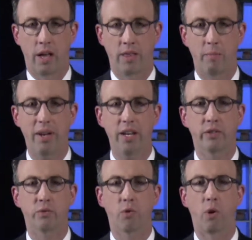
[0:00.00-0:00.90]
The
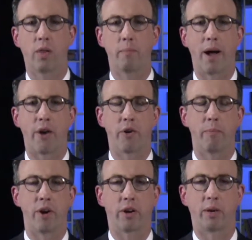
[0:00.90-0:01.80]
media's role in modern
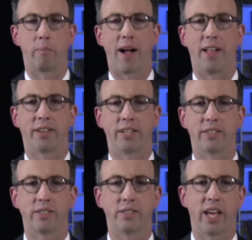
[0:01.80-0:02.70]
American
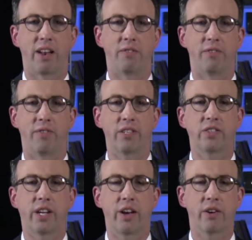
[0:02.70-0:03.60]
politics is that of
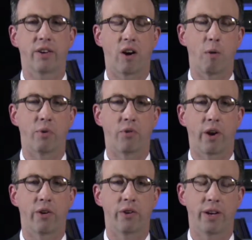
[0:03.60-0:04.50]
investigator,
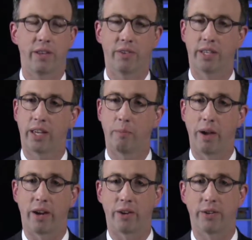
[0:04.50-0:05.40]
arbitrator, and even
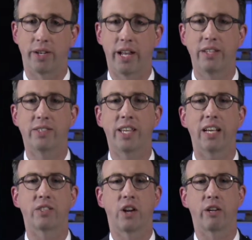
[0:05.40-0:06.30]
kingmaker. Today's
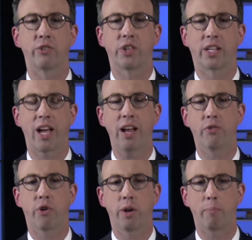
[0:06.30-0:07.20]
guest argues that,
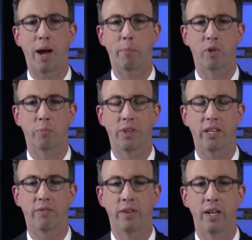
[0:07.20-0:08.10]
contrary to popular
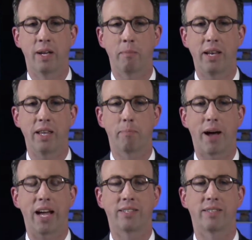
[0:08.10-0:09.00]
belief, media
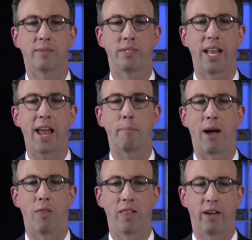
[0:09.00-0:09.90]
bias is not
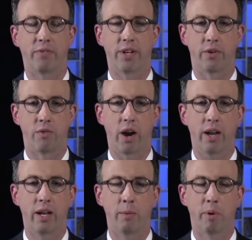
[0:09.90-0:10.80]
about left and
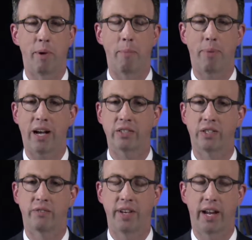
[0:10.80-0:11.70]
right, but about
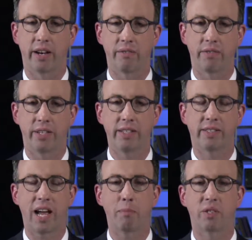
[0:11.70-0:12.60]
positive and negative. He's
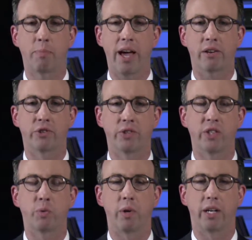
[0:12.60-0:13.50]
Thomas Patterson
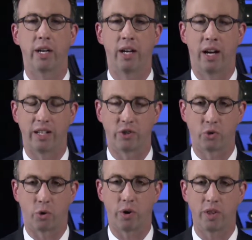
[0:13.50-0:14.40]
this week on
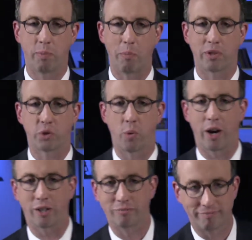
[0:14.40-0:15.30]
Story in the Public Square.